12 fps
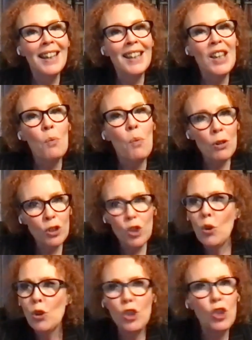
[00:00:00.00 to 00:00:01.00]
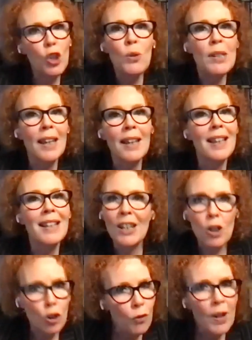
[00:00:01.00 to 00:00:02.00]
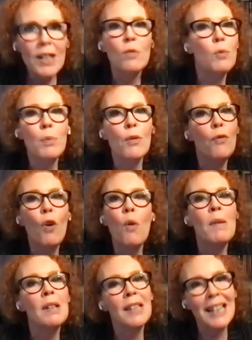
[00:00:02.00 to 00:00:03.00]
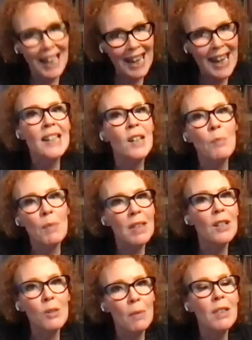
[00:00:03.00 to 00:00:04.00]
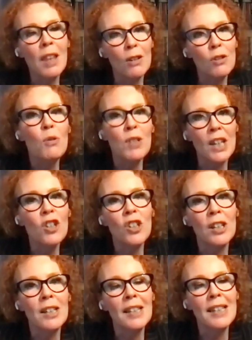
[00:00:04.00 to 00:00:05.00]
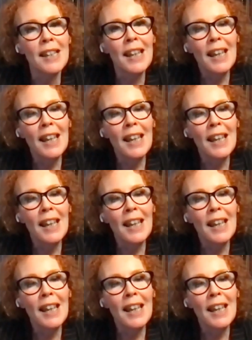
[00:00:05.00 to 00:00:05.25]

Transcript: Whilst you're shooting this incredible performance and connecting with those musicians,